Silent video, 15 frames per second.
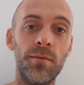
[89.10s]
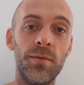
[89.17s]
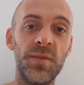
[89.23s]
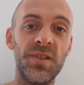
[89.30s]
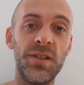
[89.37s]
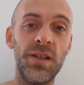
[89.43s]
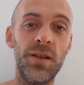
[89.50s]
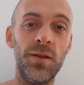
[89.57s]

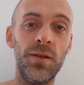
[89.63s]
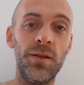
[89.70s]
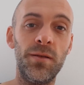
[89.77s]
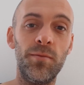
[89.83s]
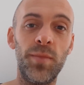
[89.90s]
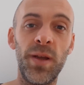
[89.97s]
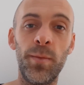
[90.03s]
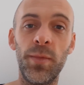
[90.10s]
see
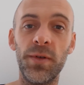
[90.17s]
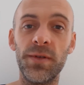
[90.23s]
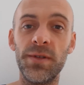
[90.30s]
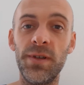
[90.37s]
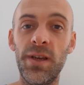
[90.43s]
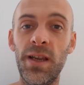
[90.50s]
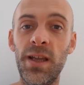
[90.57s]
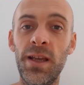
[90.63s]
people's
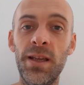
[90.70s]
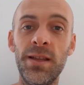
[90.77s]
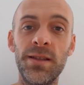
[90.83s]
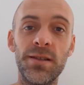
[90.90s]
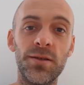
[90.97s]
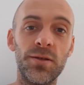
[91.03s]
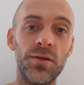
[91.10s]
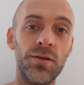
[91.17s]

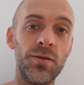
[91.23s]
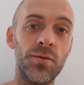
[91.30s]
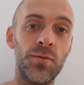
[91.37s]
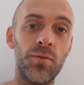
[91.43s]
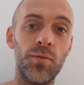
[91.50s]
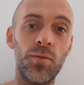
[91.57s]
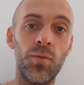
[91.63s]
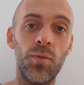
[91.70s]
needs
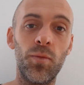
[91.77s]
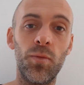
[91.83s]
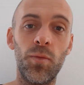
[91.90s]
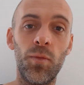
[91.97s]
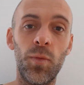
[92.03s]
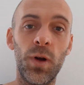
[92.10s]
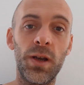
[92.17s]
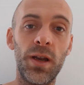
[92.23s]
or
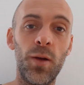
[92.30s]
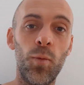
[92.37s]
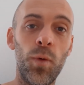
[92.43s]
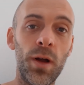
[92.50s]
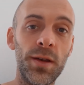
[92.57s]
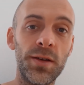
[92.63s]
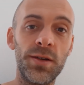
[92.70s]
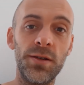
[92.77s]
what they
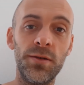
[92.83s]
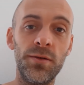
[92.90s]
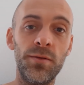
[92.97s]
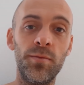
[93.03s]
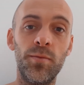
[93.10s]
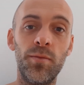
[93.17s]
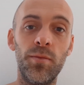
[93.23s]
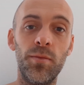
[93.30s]
want
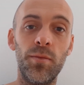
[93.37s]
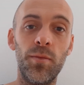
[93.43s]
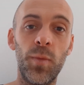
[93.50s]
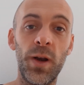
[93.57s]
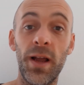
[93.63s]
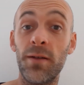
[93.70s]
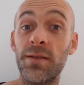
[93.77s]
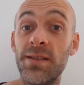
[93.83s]
to
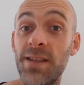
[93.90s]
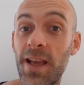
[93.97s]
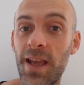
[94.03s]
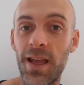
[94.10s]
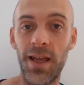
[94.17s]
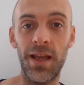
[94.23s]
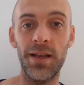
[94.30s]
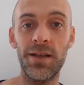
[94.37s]
without
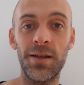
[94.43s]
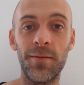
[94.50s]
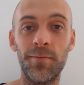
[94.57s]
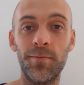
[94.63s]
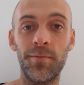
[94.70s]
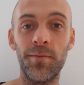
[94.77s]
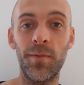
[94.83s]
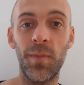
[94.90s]
saying it.
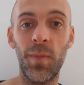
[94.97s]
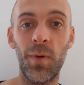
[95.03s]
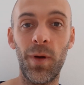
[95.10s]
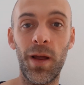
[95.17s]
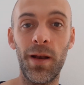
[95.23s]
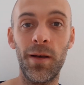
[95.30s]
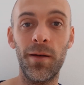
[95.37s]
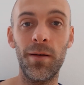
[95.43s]

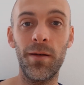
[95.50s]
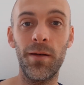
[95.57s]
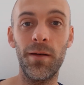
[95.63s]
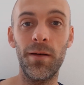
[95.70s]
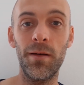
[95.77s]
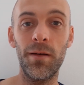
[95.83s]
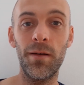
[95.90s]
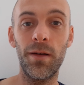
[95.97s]
And
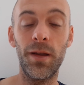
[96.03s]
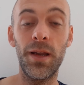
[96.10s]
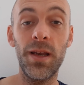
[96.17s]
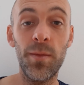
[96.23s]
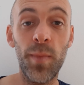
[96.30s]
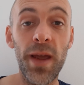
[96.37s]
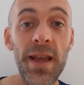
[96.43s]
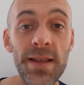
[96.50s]
in
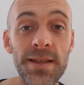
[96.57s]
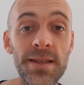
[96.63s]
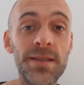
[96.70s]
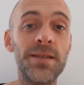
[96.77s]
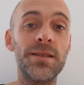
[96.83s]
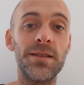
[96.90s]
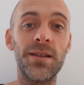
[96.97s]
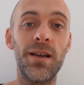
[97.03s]
the
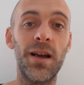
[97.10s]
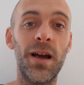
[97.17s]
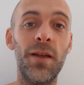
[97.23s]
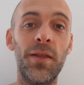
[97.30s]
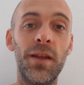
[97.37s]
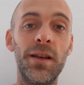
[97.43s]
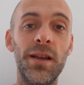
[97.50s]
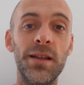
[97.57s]
basis, I
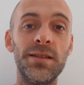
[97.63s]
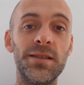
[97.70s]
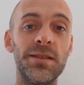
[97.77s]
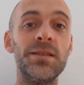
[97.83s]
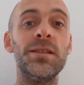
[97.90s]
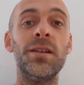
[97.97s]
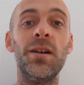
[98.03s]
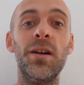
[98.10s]
think
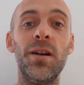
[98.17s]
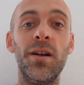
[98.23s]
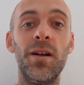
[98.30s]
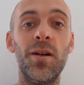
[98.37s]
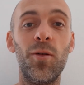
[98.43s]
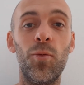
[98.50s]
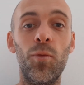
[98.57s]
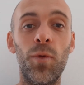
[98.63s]
that's
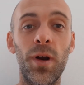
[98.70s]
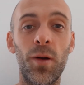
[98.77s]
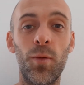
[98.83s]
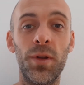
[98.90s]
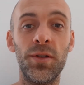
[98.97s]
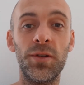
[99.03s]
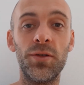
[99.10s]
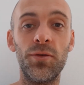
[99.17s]
where I
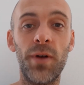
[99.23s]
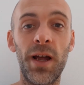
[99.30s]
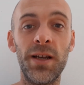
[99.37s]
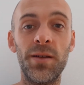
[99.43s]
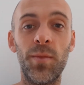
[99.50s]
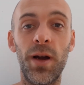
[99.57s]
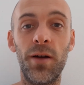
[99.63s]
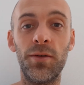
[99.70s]
wanted to
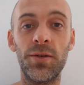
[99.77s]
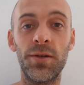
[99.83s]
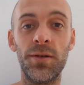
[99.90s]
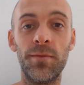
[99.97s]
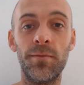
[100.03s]
write about.